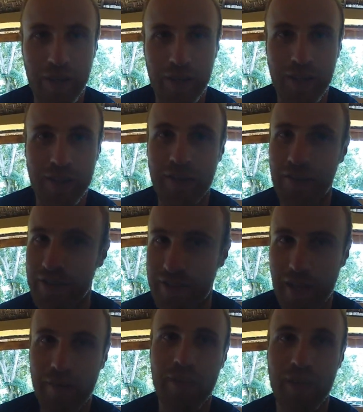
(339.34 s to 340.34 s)
good. There's
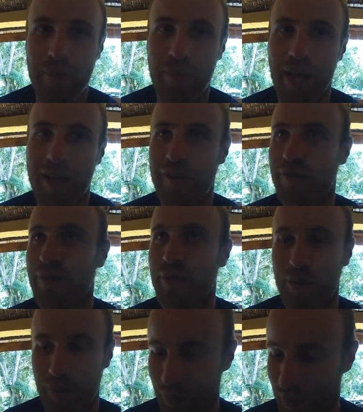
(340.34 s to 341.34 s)
definitely blander
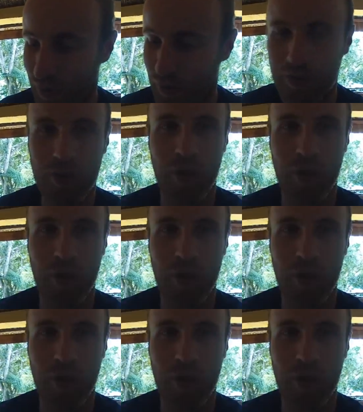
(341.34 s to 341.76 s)
food in the world.